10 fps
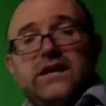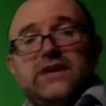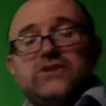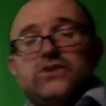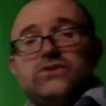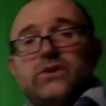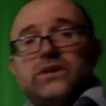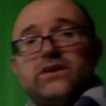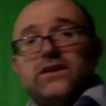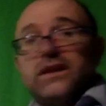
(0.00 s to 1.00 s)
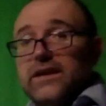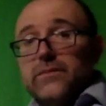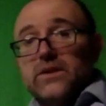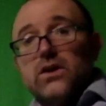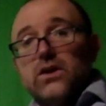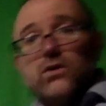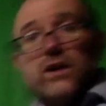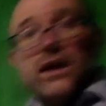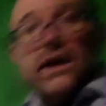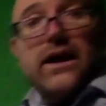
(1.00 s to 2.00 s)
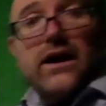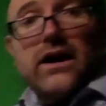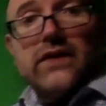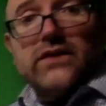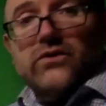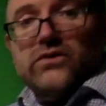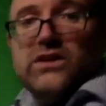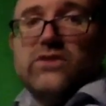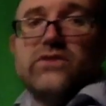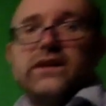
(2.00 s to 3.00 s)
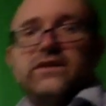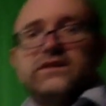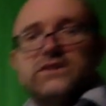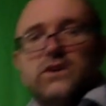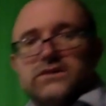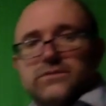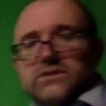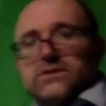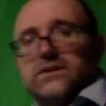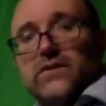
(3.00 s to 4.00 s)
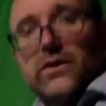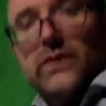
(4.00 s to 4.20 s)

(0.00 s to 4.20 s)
issues or anything, let me know to clarify any of these concepts. Have a great night.